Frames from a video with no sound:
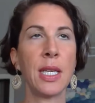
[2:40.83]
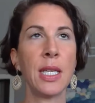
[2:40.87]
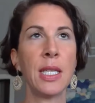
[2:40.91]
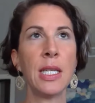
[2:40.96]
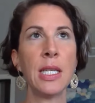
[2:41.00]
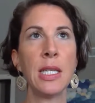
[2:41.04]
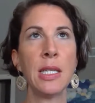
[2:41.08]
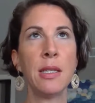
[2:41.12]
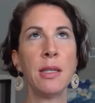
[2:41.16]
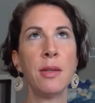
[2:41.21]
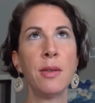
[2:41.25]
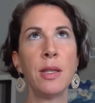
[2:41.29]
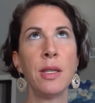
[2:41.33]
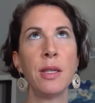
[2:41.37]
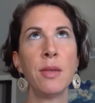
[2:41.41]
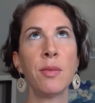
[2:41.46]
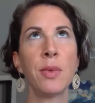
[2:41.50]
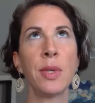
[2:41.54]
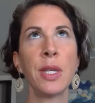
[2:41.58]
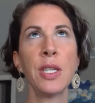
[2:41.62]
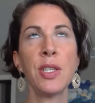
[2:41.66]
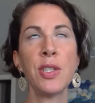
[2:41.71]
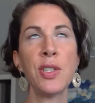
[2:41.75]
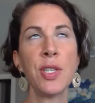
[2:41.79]
And
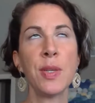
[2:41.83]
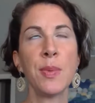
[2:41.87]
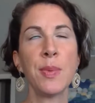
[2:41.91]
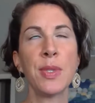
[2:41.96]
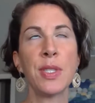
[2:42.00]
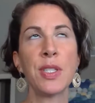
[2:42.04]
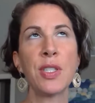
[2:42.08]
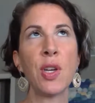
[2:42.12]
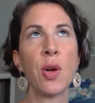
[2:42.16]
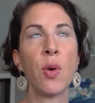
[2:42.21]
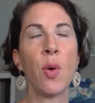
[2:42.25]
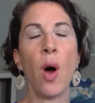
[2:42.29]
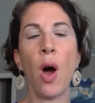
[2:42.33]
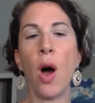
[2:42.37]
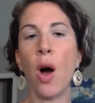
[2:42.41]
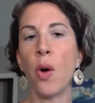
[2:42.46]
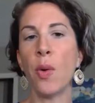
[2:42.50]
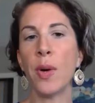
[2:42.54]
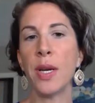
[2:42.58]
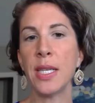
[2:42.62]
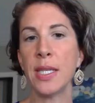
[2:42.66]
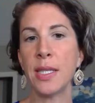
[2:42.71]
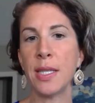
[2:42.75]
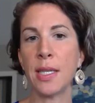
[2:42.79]
relationships don't
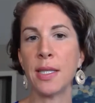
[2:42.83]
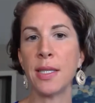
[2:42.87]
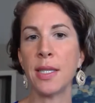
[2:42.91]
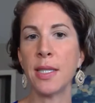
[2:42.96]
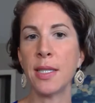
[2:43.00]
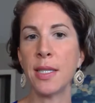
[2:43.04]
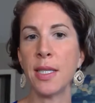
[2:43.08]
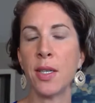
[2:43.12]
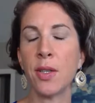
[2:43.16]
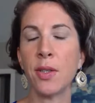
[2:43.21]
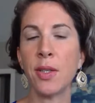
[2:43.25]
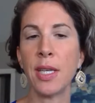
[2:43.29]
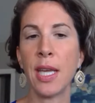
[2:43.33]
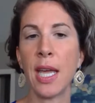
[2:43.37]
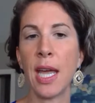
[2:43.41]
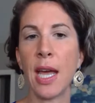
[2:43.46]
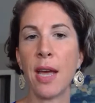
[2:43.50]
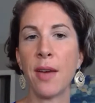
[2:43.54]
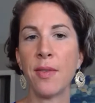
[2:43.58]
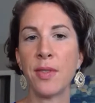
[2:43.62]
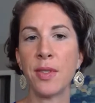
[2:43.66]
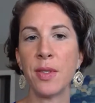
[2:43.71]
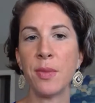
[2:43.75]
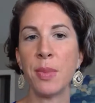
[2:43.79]
always necessarily
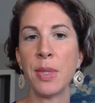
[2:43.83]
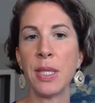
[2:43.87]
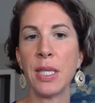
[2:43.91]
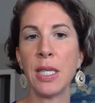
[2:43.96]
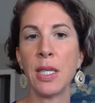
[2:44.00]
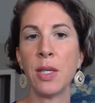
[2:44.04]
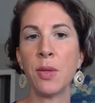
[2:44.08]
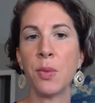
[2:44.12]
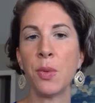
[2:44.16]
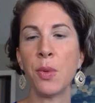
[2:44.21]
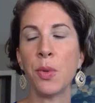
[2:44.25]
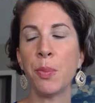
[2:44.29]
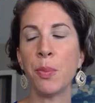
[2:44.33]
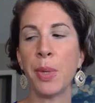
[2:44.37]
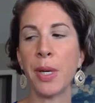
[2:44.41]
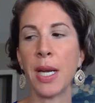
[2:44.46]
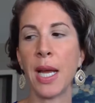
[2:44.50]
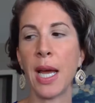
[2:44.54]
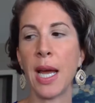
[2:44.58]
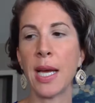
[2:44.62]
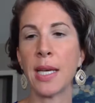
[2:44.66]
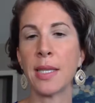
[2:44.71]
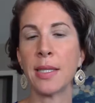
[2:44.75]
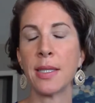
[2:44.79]
have to be equal, but
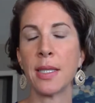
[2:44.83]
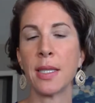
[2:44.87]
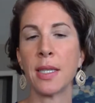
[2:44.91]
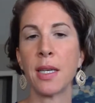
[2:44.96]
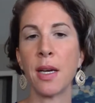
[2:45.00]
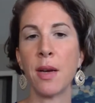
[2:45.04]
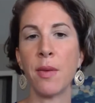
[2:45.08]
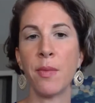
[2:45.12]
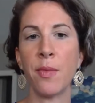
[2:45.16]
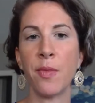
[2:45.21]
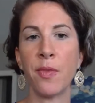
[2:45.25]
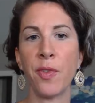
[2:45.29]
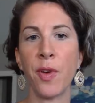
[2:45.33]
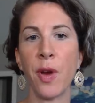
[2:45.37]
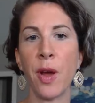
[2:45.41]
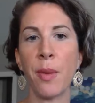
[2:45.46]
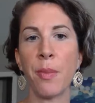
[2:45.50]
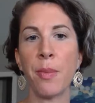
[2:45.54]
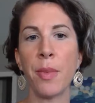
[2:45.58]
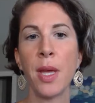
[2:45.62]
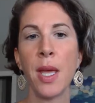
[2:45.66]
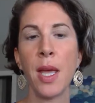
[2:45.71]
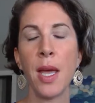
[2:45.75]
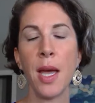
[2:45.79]
it has to come
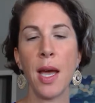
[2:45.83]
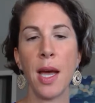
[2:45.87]
from